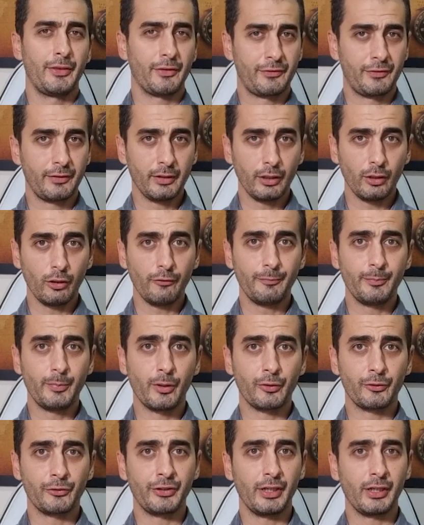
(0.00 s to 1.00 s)
The city of
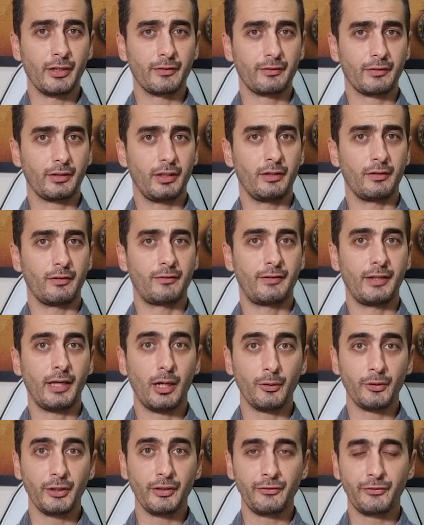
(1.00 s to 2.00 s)
Berdiansk in
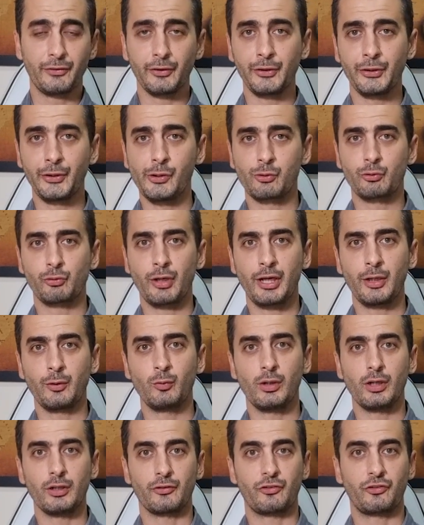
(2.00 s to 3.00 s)
southeastern
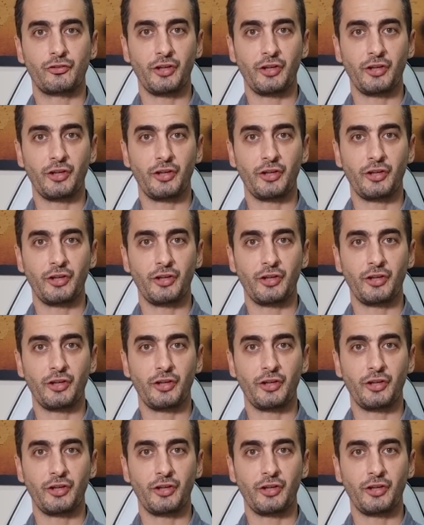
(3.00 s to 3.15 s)
Ukraine was